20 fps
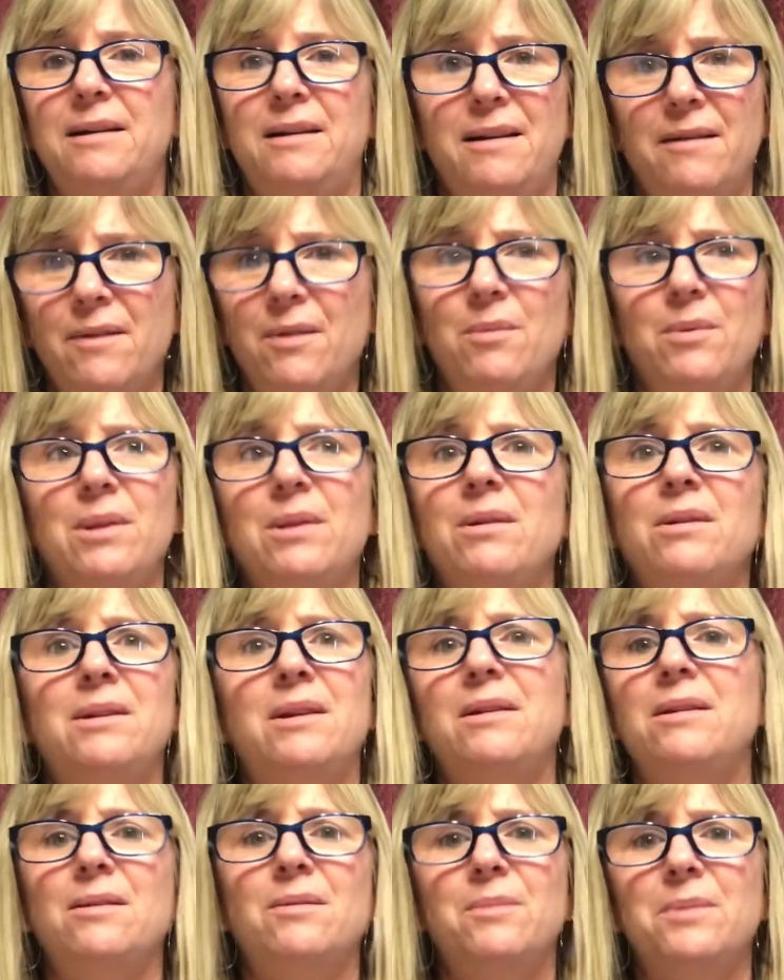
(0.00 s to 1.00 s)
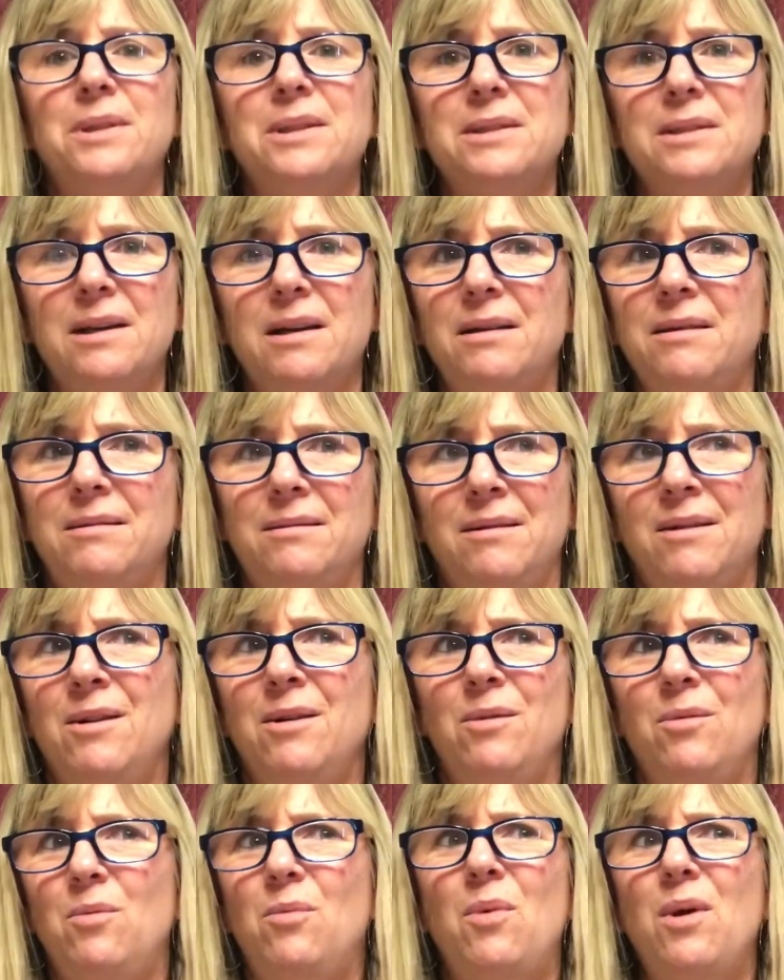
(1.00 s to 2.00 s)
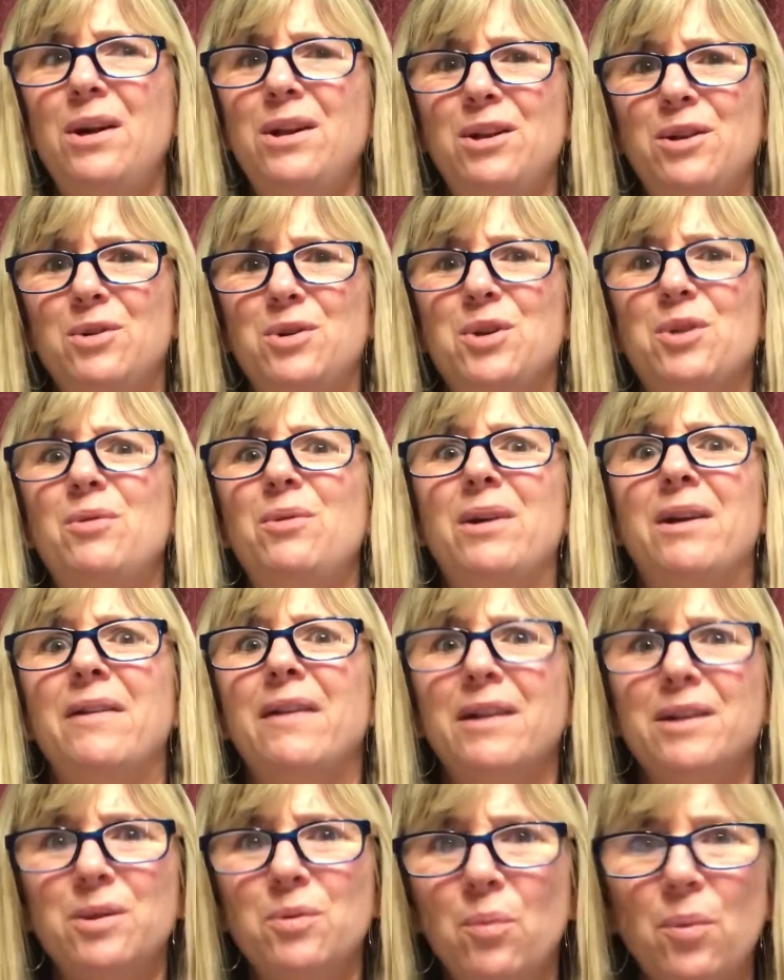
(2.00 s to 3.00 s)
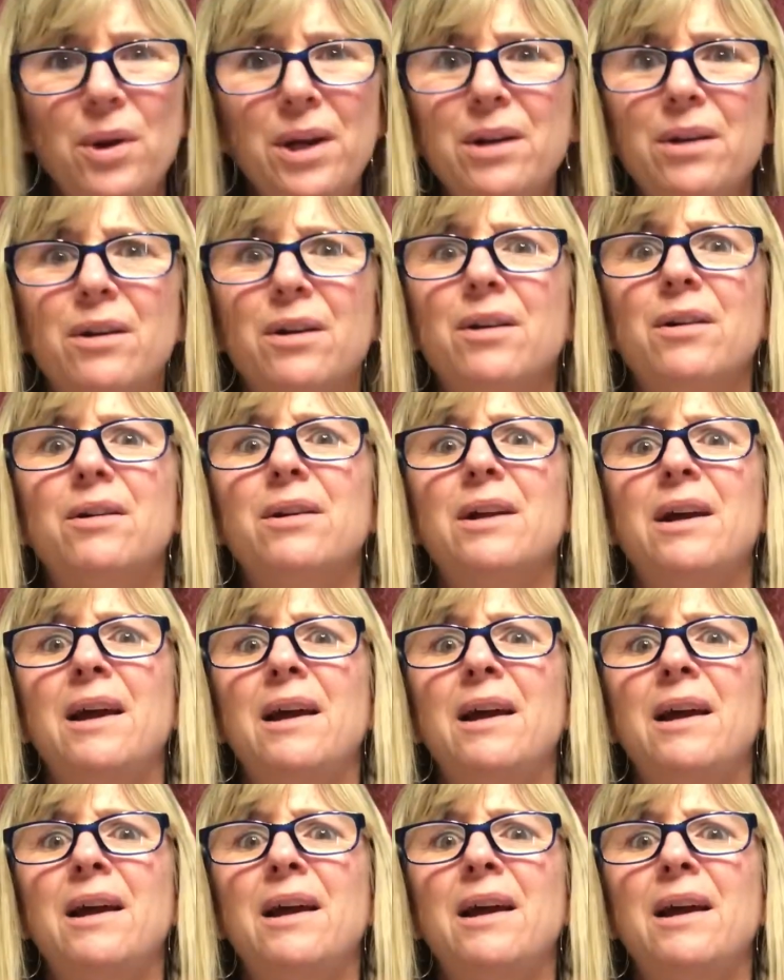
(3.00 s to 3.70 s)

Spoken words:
And everyone looked at them and said, what are you doing? That's weird.